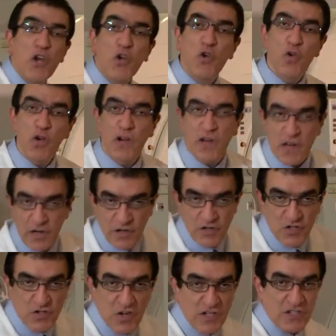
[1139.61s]
nuclear
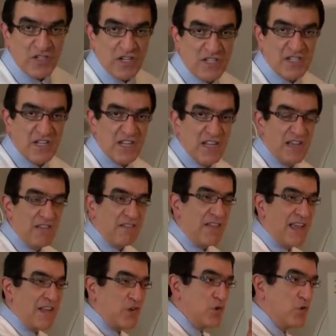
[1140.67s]
stress test.
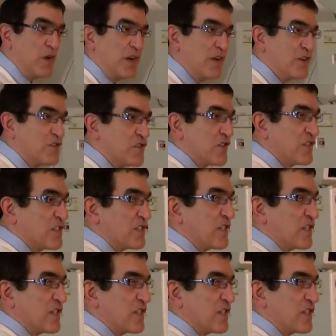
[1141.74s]
That nuclear stress